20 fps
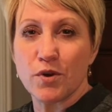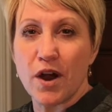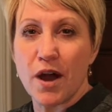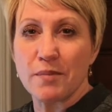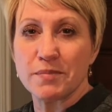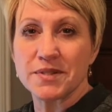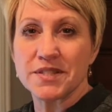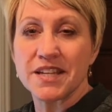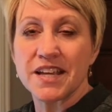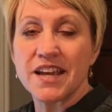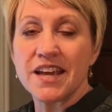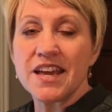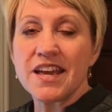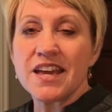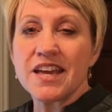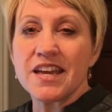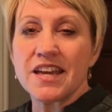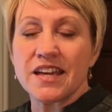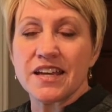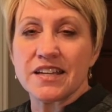props,
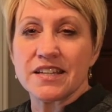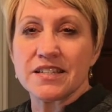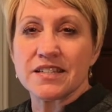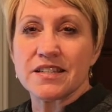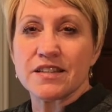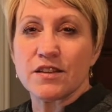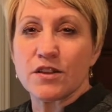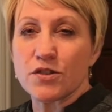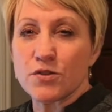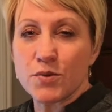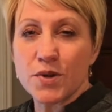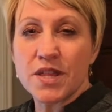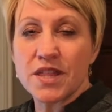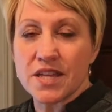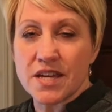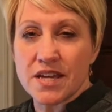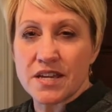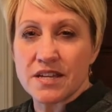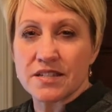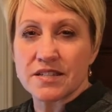is the three
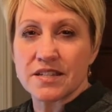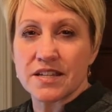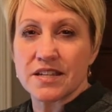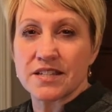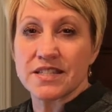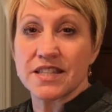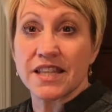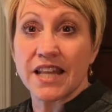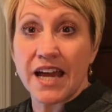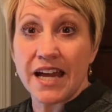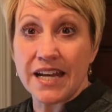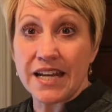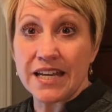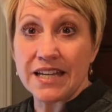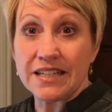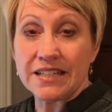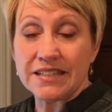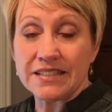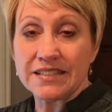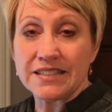things is
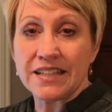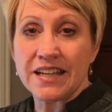lighting,